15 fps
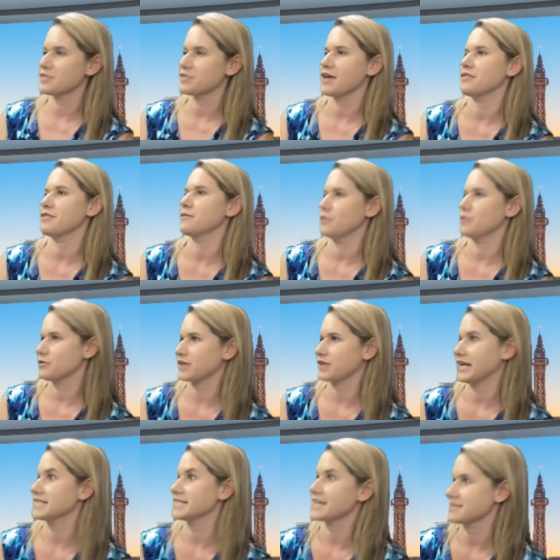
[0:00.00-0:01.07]
would send them those
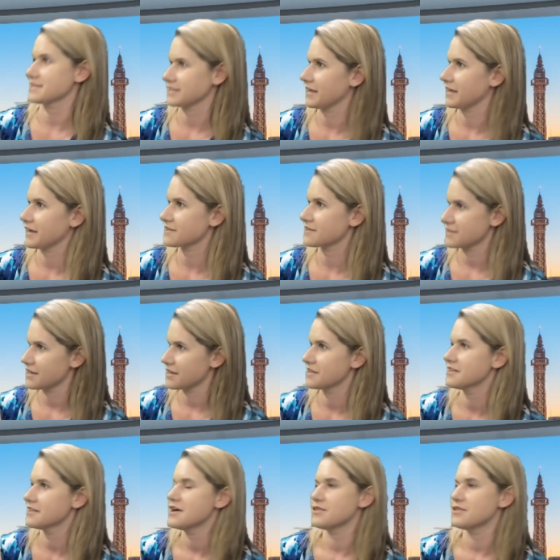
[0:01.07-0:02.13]
kind of test links. And
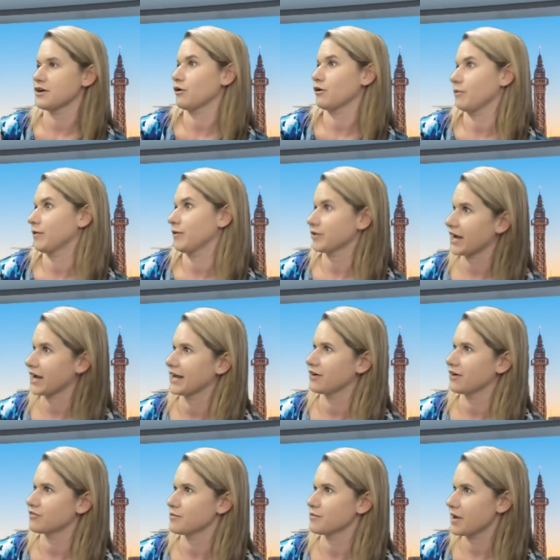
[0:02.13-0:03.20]
okay. They were able to kind of go from